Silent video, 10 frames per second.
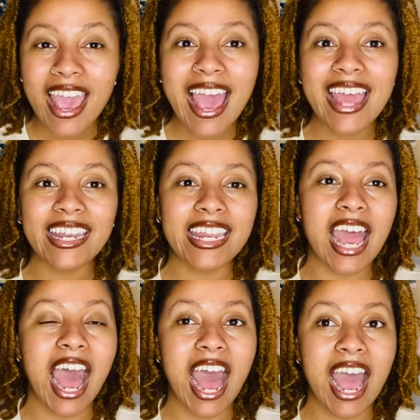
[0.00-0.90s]
And
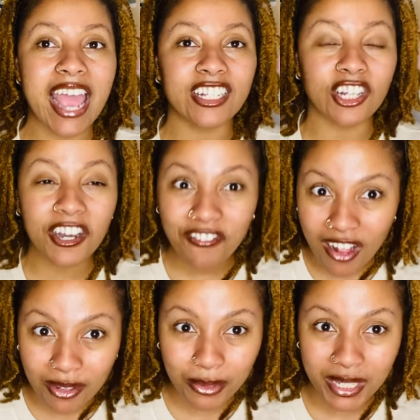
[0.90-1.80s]
I started
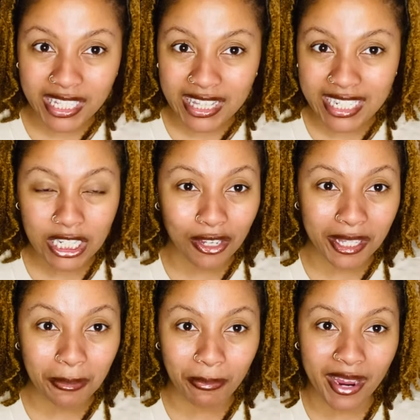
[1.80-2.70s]
following this
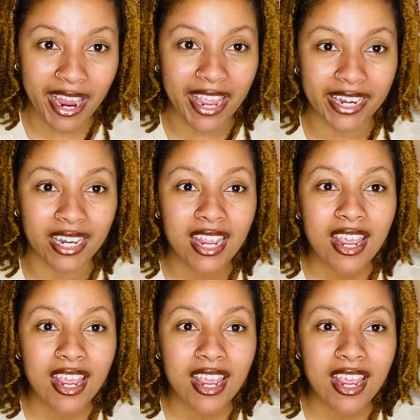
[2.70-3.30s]
clothing brand